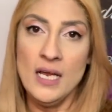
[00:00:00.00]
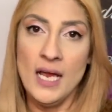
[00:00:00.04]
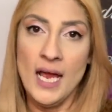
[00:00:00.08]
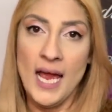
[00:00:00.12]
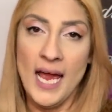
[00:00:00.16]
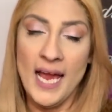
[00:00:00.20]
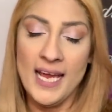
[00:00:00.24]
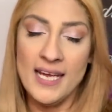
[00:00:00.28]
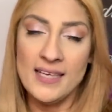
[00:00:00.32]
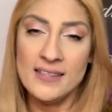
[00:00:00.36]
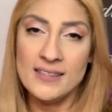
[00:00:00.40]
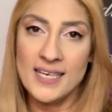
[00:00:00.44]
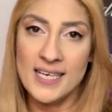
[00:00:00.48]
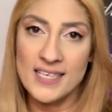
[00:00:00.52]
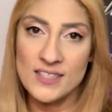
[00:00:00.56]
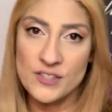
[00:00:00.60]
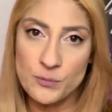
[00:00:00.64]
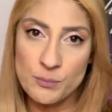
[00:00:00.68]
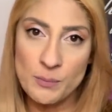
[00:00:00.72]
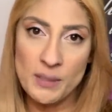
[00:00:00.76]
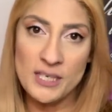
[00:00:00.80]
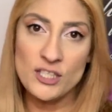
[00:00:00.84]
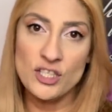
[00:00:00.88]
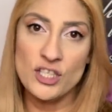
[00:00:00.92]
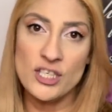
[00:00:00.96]
And as
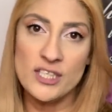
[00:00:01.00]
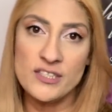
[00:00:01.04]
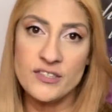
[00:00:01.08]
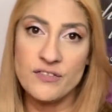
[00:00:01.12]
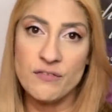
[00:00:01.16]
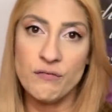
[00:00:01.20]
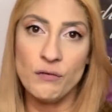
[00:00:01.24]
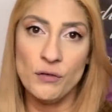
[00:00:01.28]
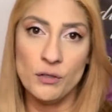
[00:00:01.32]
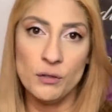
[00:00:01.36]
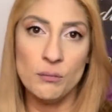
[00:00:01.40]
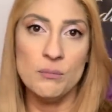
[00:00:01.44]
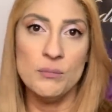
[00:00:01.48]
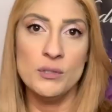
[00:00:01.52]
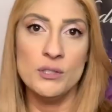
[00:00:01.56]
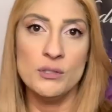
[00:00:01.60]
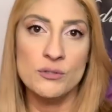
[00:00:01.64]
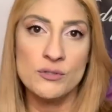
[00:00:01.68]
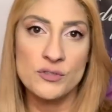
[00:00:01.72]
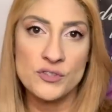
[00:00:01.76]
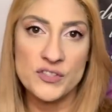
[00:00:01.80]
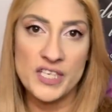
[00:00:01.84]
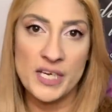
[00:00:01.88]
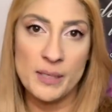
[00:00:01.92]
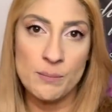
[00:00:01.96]
much as full
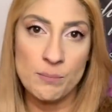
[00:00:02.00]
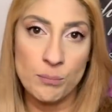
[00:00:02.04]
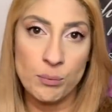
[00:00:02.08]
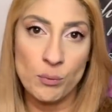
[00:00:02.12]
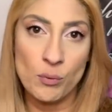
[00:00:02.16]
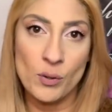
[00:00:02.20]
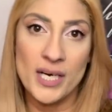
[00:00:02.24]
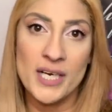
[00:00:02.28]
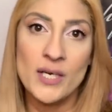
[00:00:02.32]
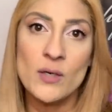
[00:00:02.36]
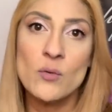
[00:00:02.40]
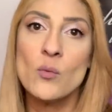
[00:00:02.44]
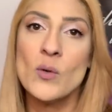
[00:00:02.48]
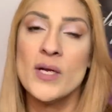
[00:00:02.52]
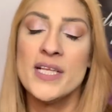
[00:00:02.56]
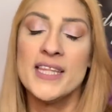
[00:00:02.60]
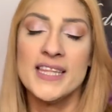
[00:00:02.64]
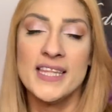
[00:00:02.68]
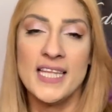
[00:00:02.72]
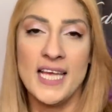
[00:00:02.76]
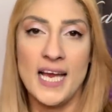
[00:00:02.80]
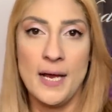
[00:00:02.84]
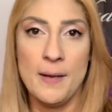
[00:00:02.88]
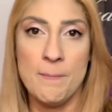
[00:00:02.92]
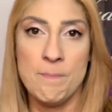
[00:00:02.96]
moons can bring with
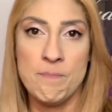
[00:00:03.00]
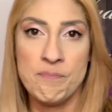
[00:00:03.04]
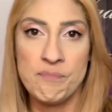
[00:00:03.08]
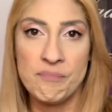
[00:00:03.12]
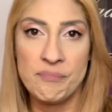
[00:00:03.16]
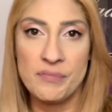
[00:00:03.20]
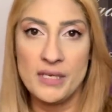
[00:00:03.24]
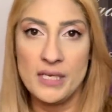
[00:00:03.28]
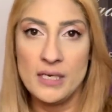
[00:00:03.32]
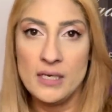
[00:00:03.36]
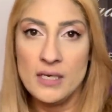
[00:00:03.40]
them